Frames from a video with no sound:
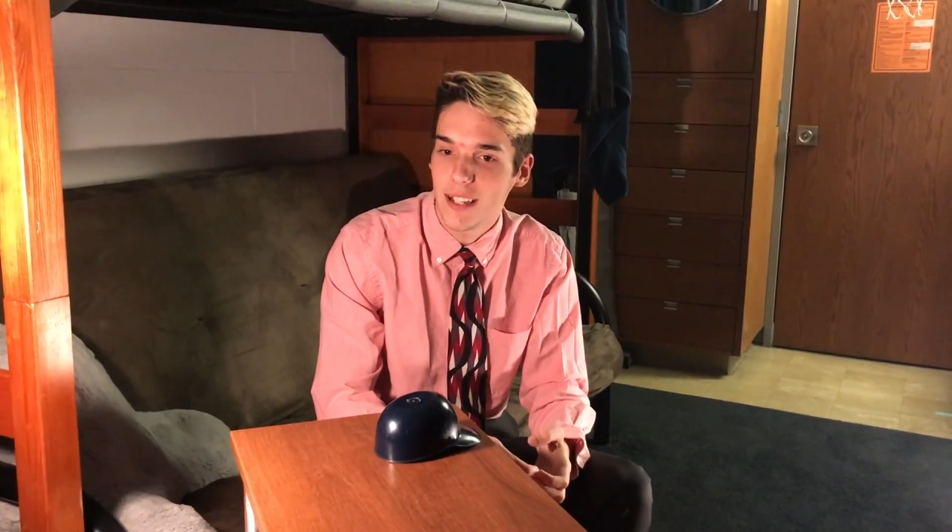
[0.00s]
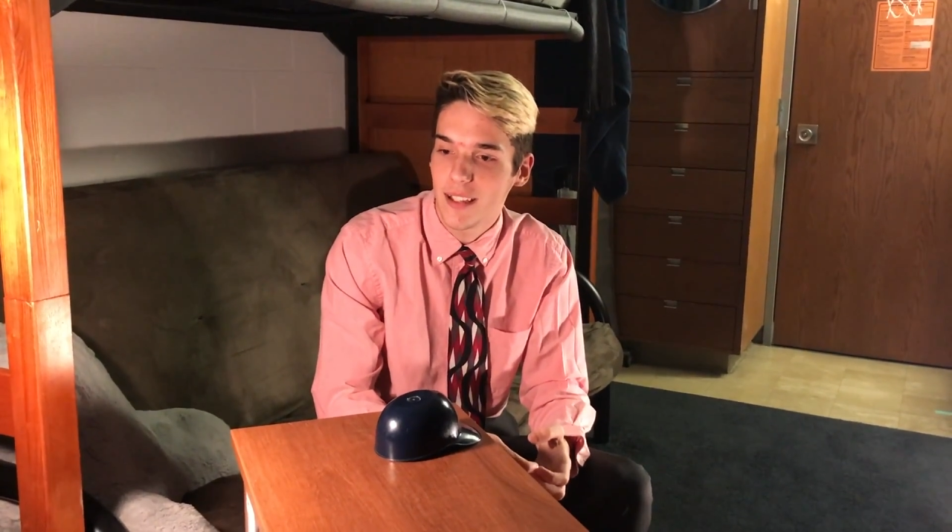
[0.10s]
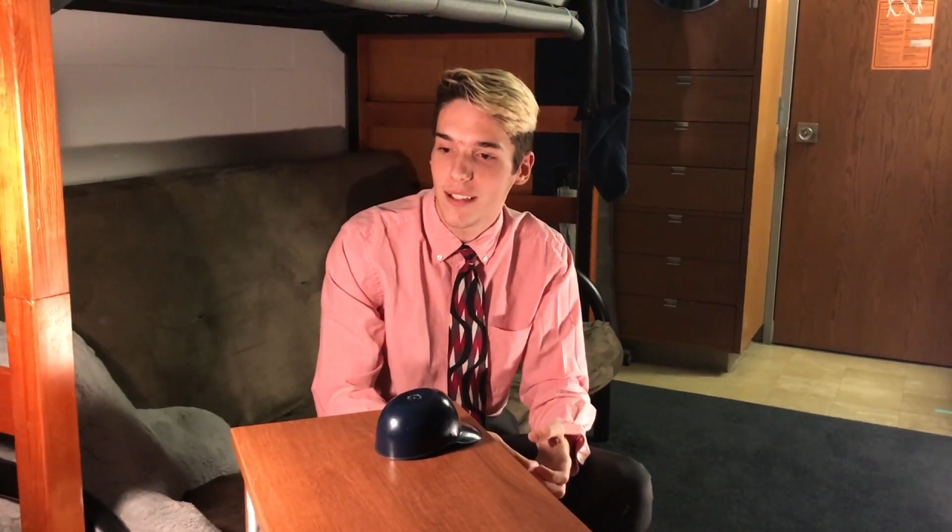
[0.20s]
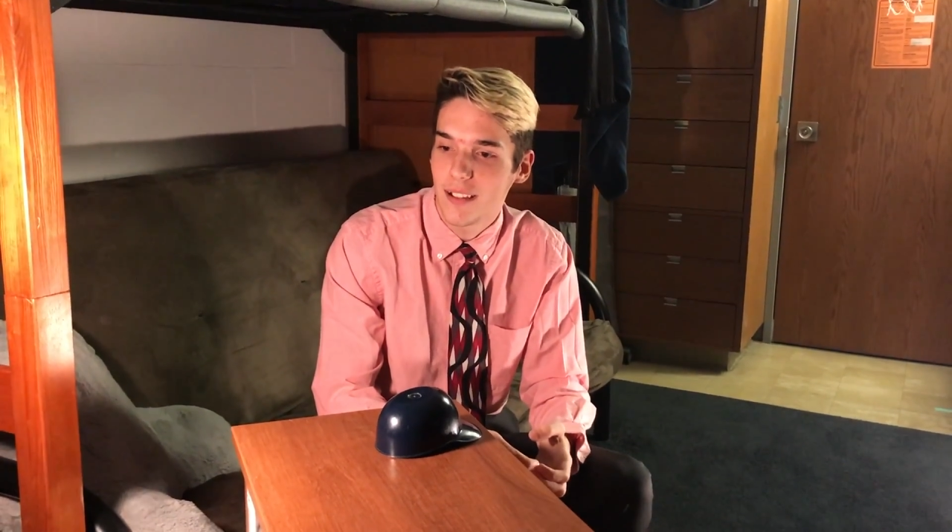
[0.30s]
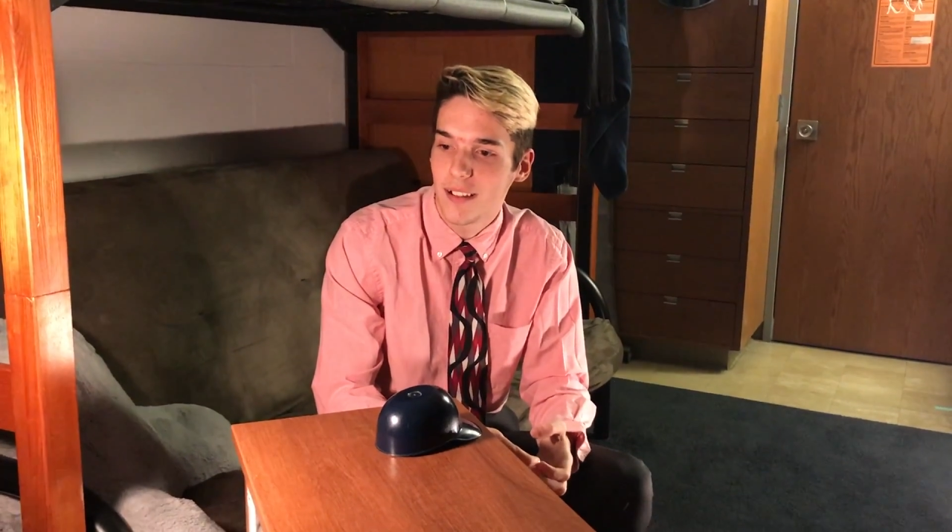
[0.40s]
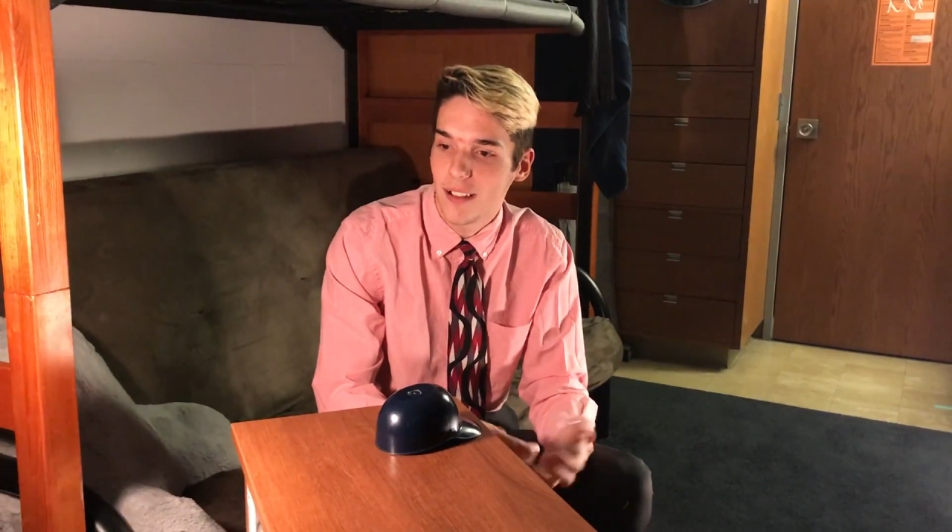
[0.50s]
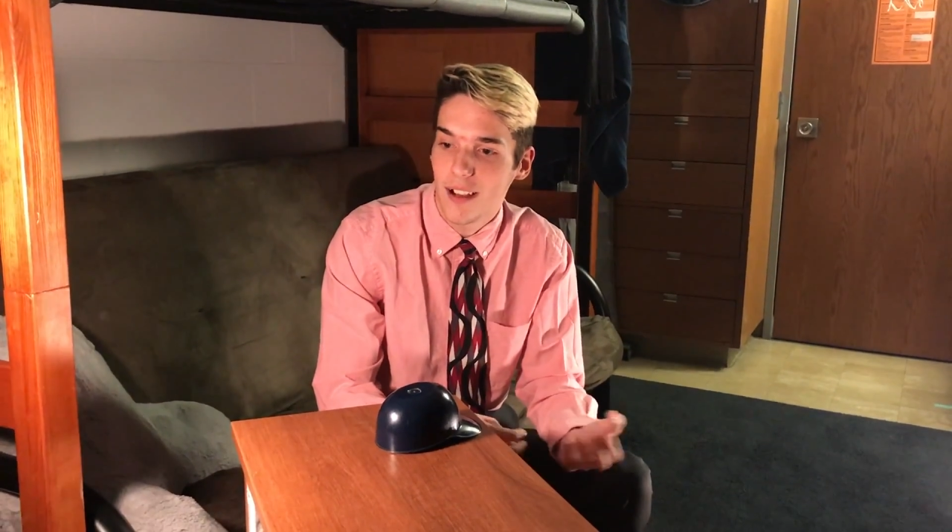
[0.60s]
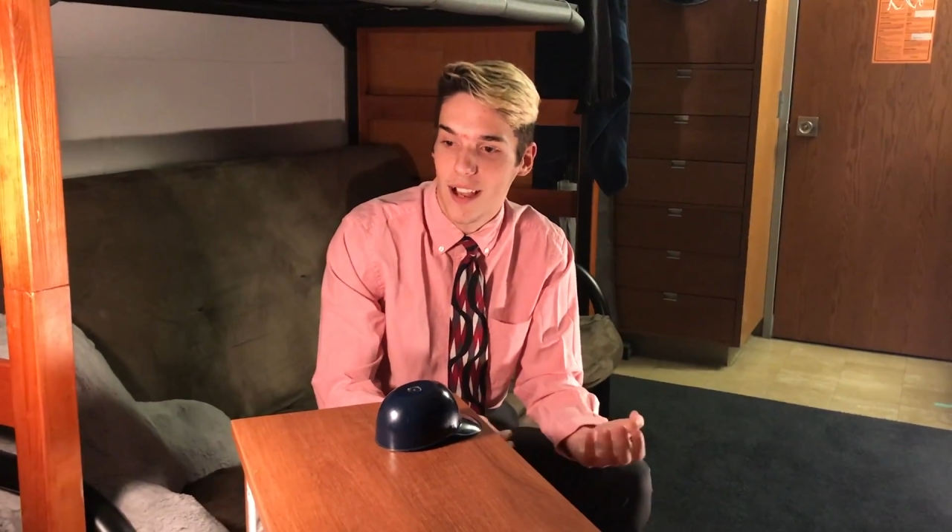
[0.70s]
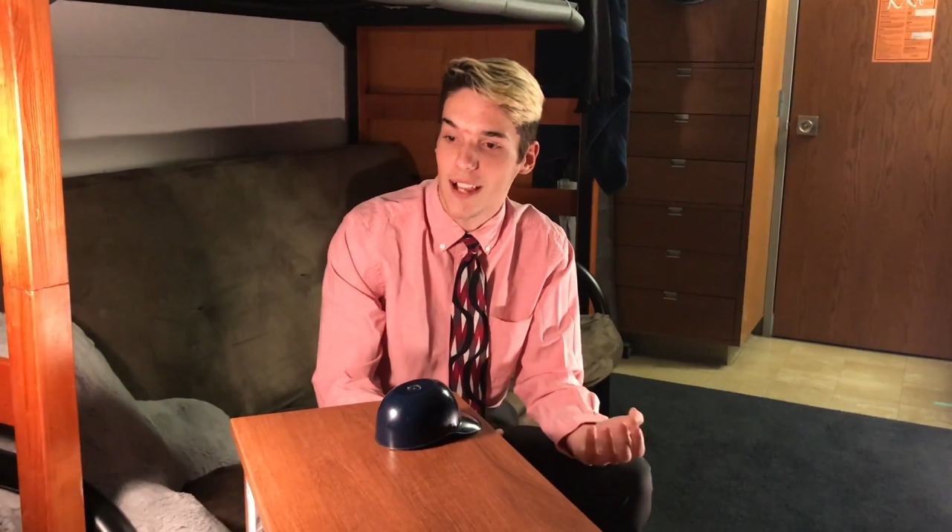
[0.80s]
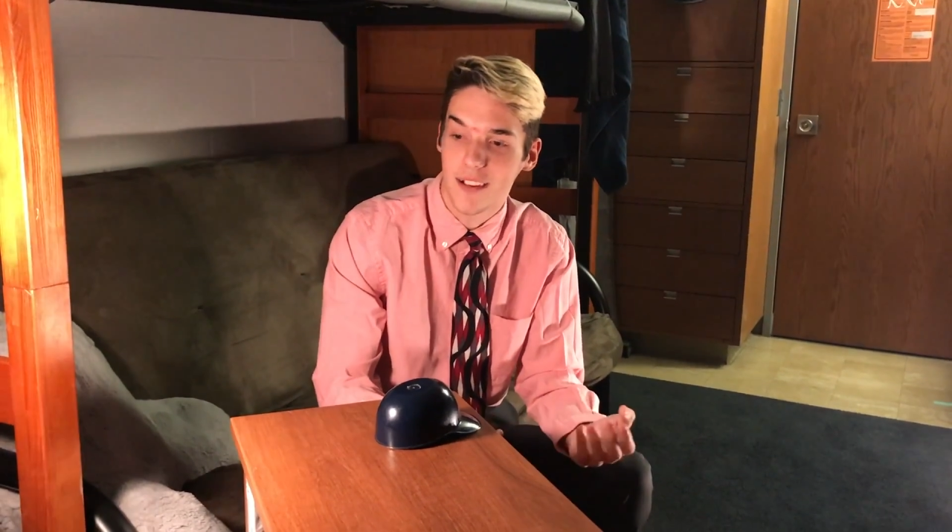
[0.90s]

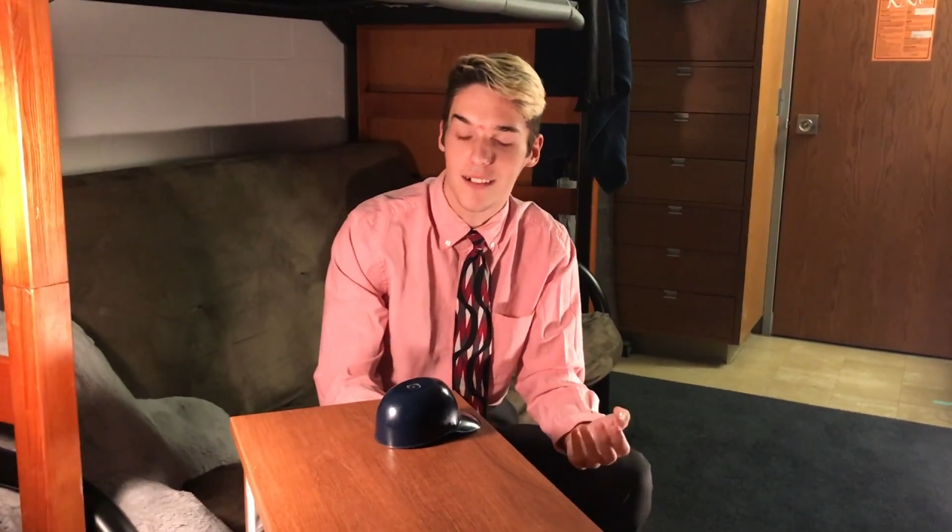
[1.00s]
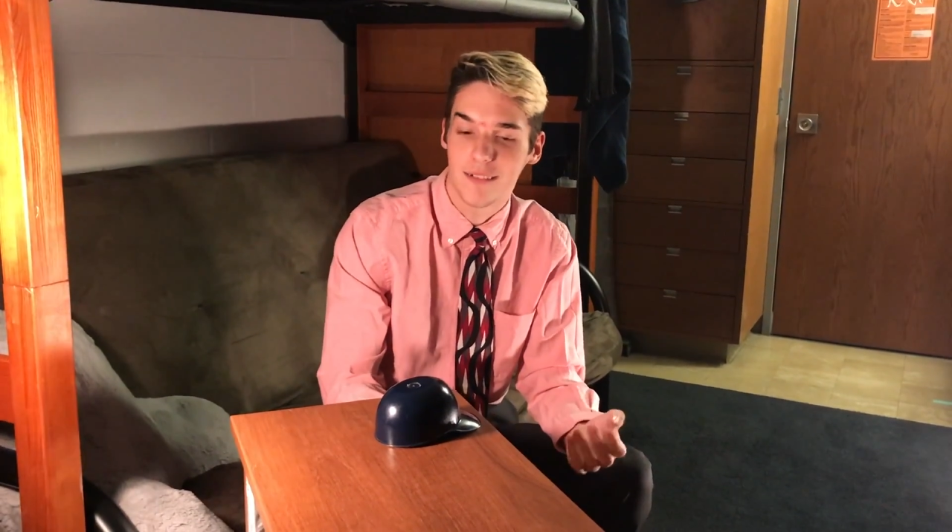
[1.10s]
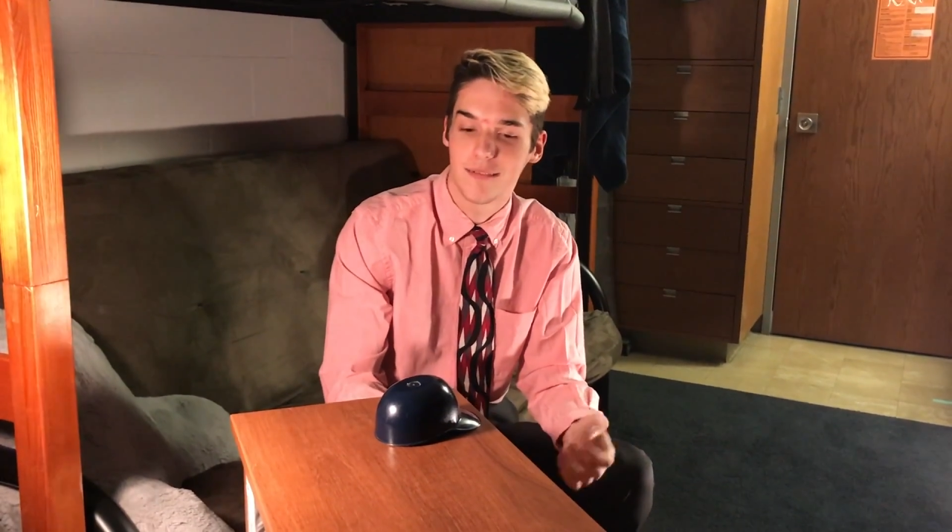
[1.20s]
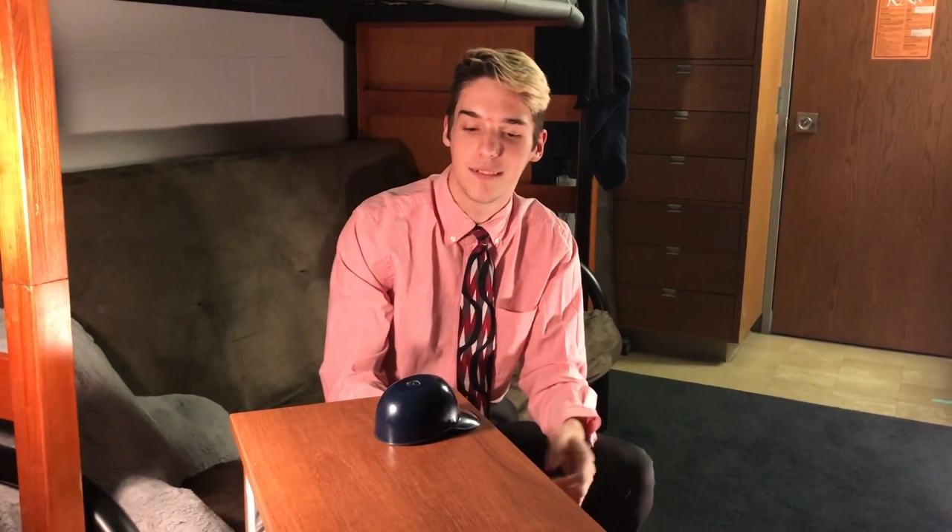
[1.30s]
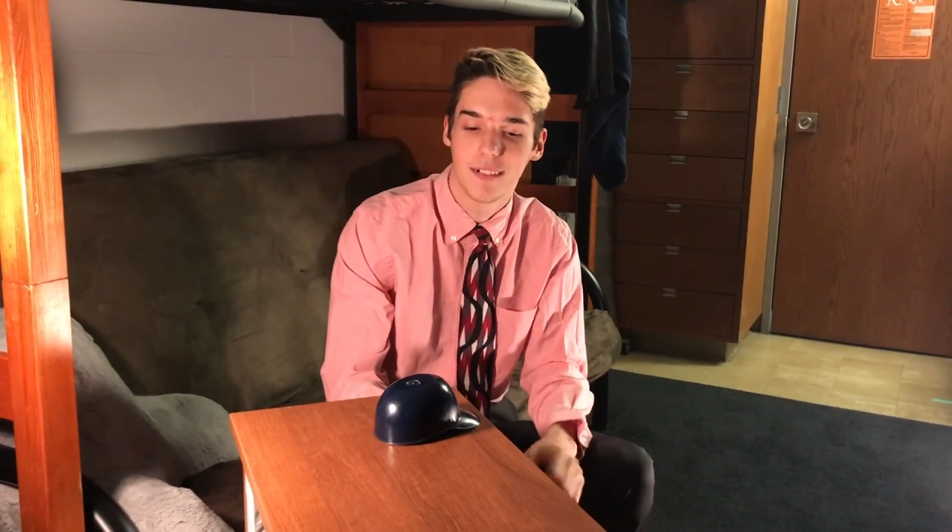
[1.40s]
university college